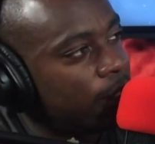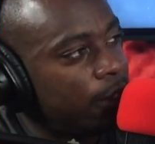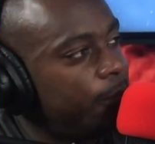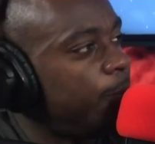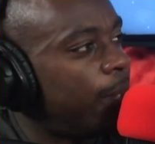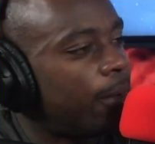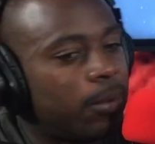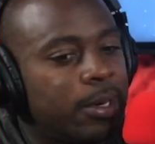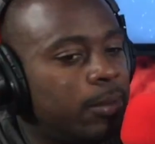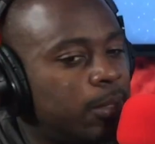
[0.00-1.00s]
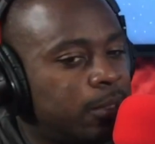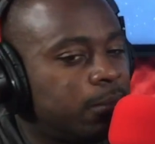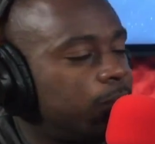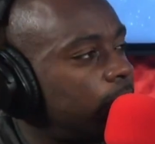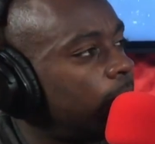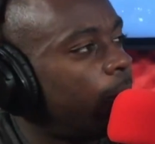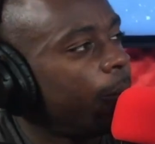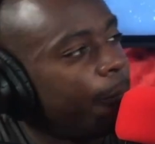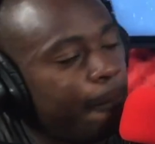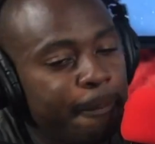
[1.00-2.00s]
and uh, he'd be back where he was before.
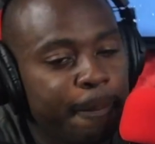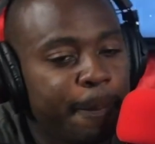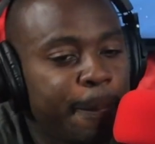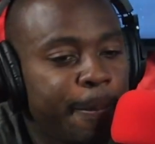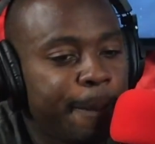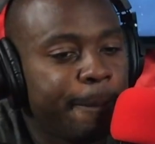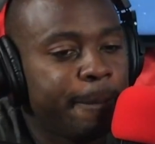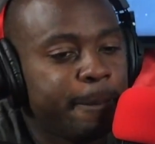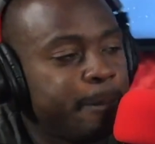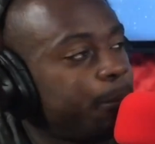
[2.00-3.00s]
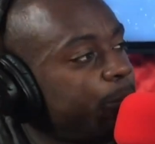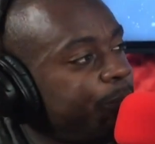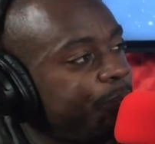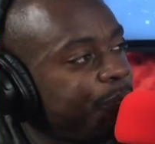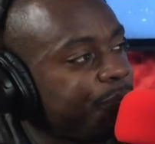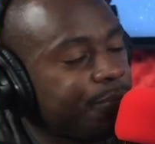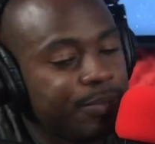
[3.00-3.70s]
Yeah, man. Um,